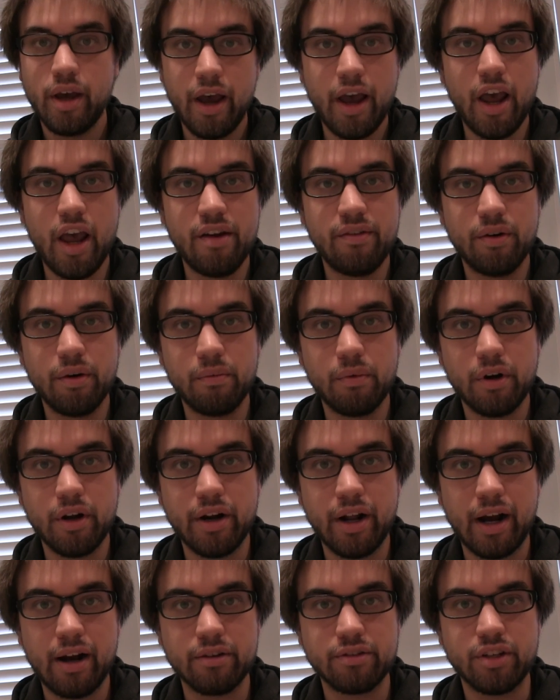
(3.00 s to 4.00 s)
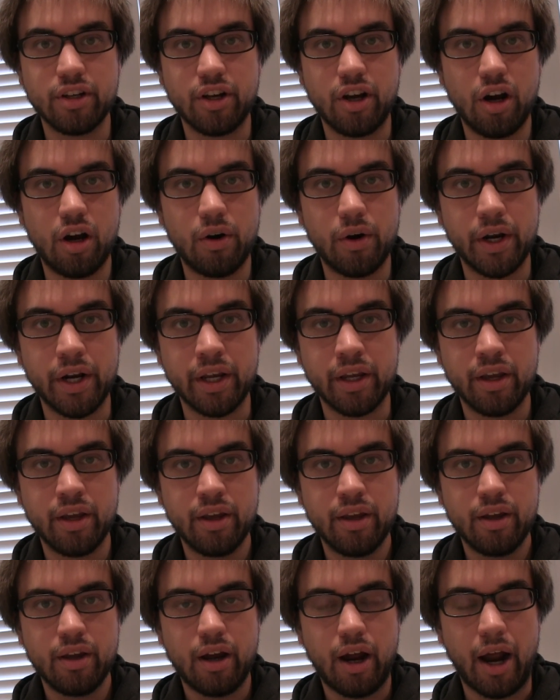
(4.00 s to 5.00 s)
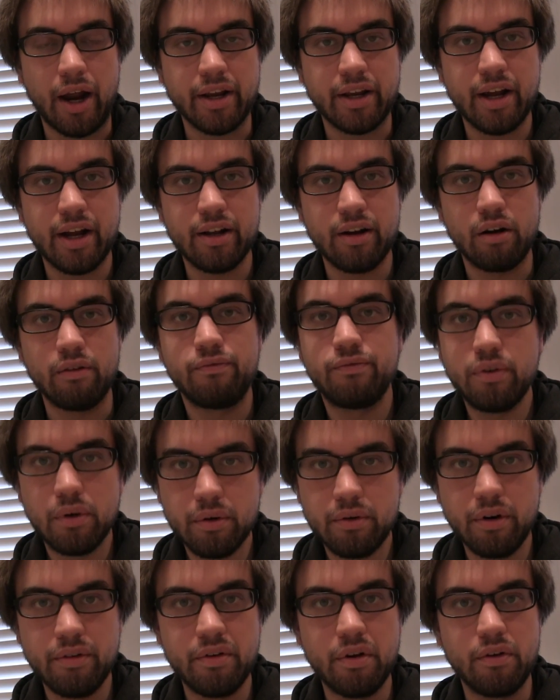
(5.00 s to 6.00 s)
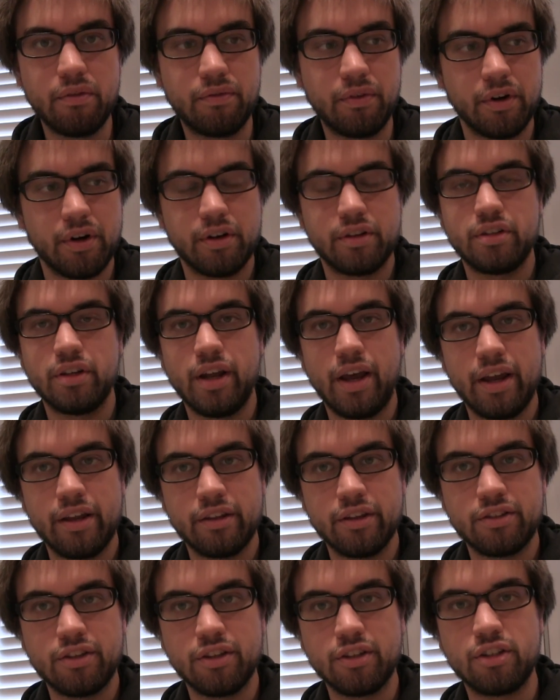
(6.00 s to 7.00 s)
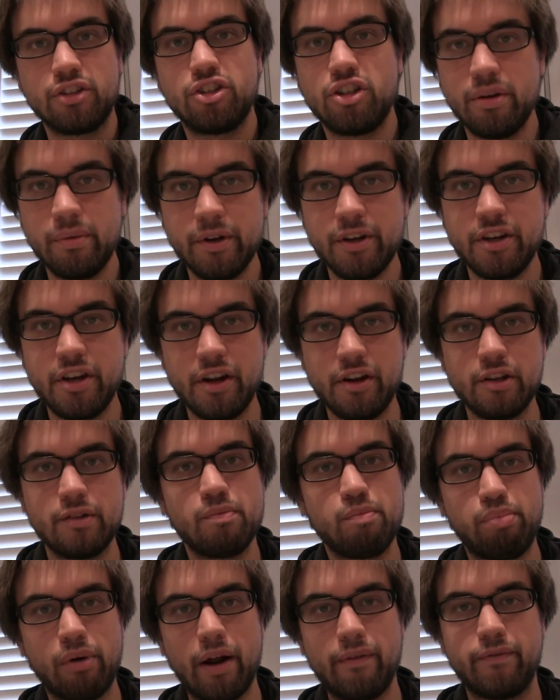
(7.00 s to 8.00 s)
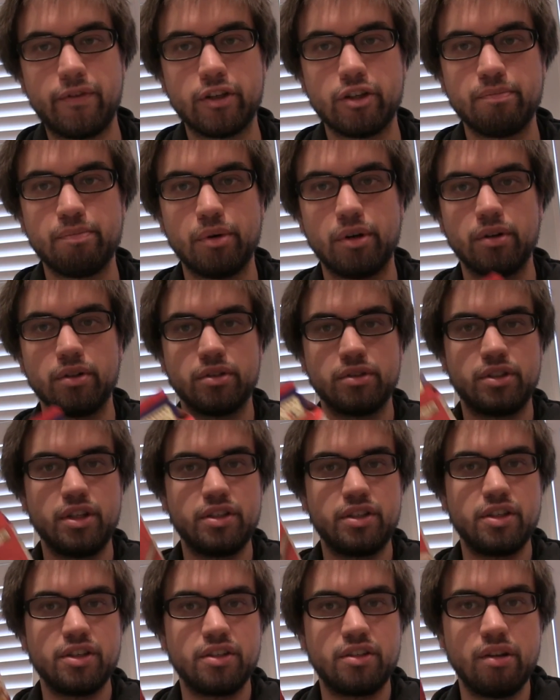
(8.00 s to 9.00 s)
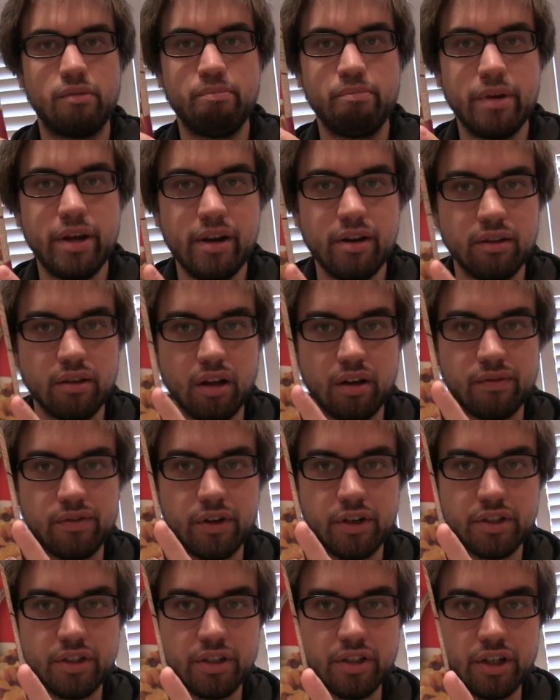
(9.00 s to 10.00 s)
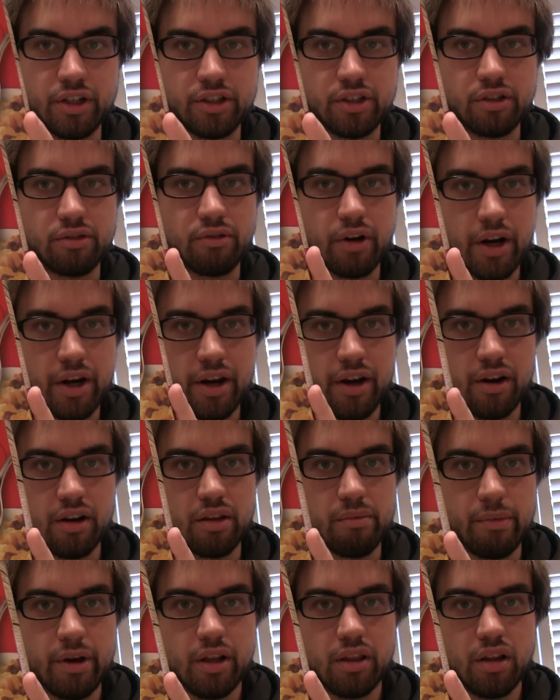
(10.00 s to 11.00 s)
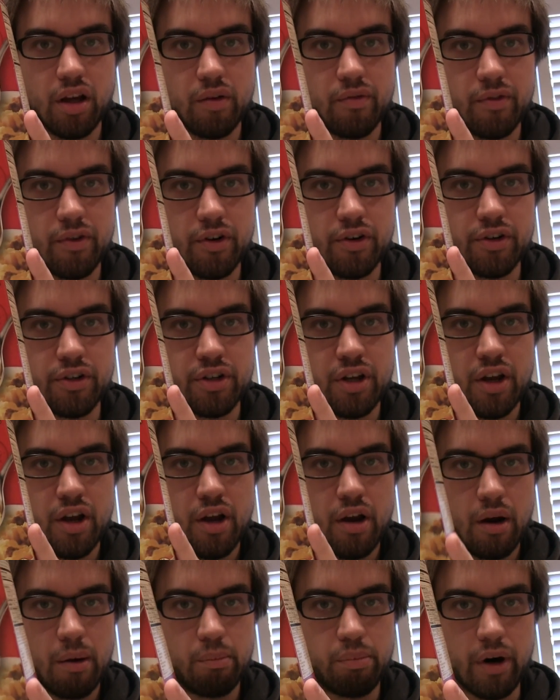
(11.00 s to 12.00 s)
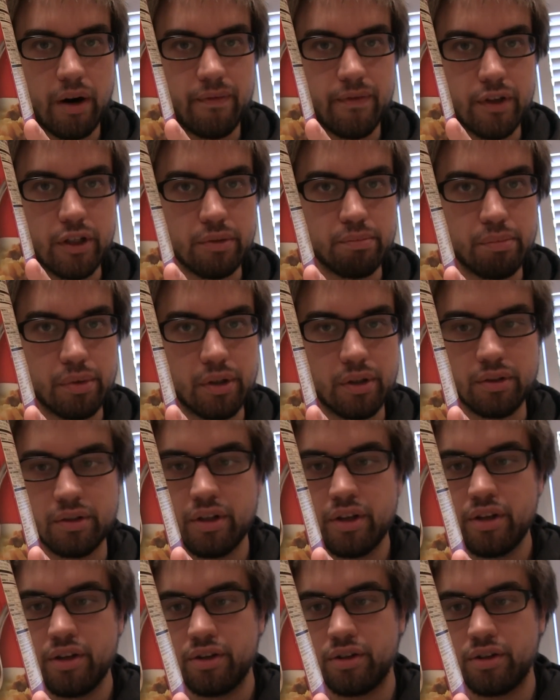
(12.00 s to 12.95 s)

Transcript: Hey everyone, how's it going? I got a food review for you today. This is Jimmy Dean's Breakfast Bowls. This is the Meat Lovers edition right here, the Meat Lovers Breakfast Bowl.